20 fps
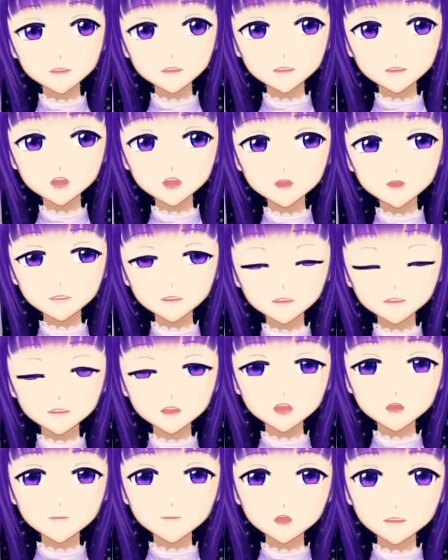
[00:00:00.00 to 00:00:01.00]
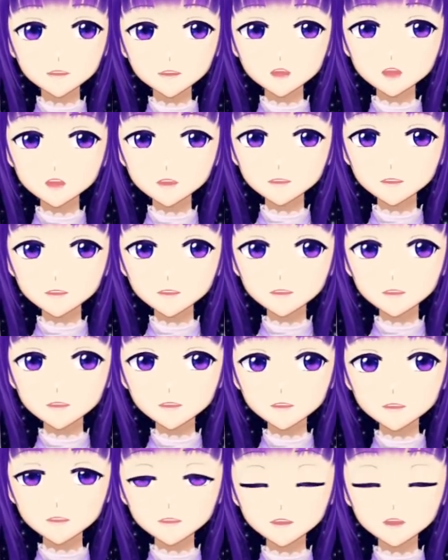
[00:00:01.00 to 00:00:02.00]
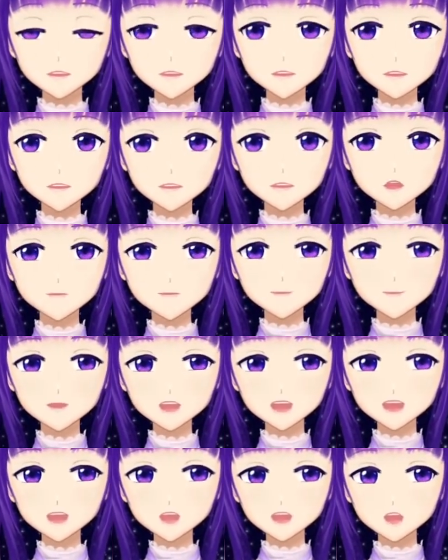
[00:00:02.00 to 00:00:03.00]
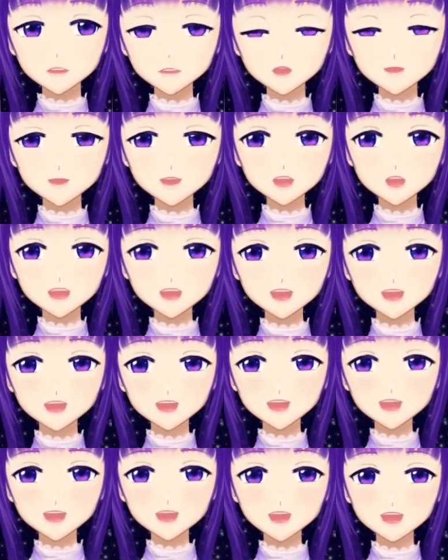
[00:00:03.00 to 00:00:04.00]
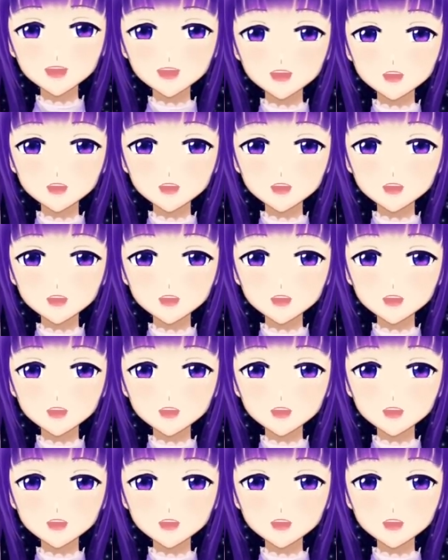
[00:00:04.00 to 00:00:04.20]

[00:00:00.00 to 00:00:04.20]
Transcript: if you want to play the texture, you can paint a little bit inside and then you